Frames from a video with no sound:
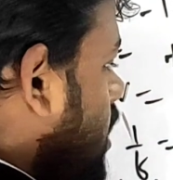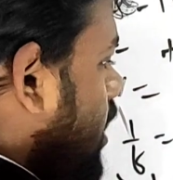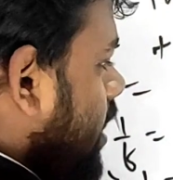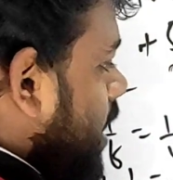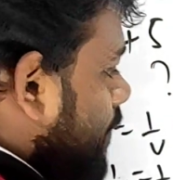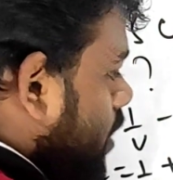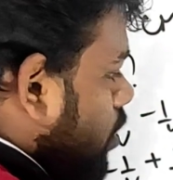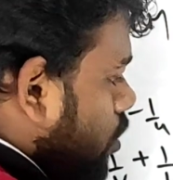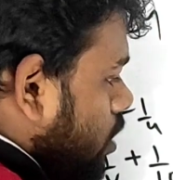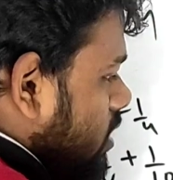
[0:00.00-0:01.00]
sir, again I have
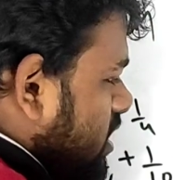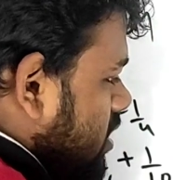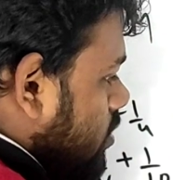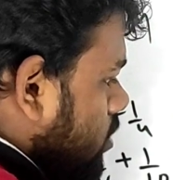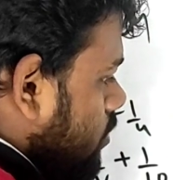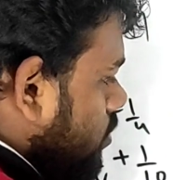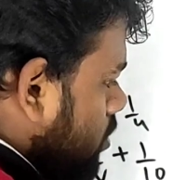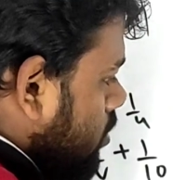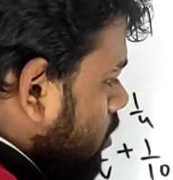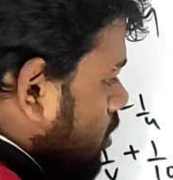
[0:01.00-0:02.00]
done wrong, shit,
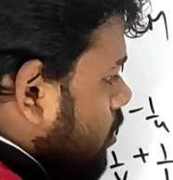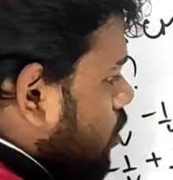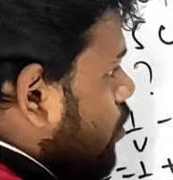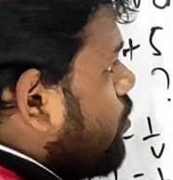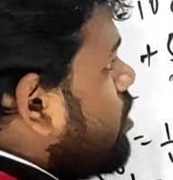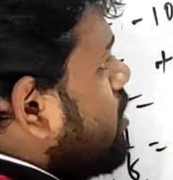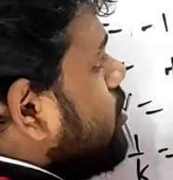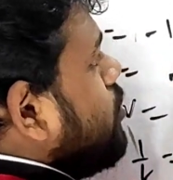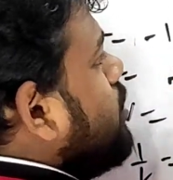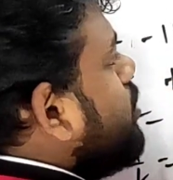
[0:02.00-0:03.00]
oh
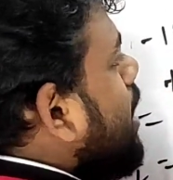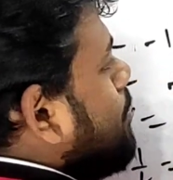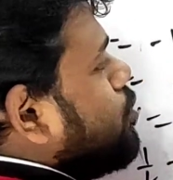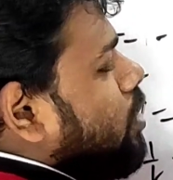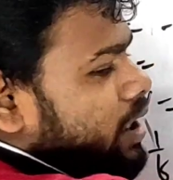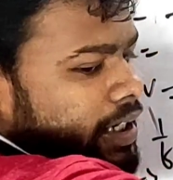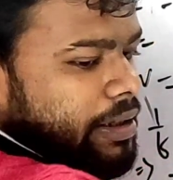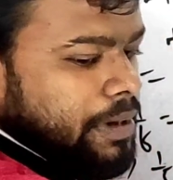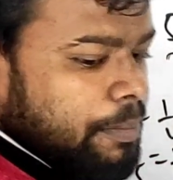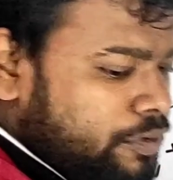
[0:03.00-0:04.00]
shit, I am sorry
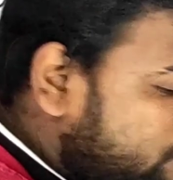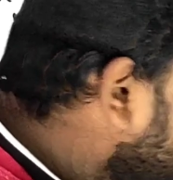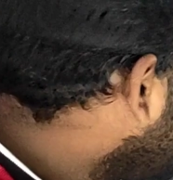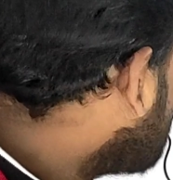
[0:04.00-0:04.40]
again my beautiful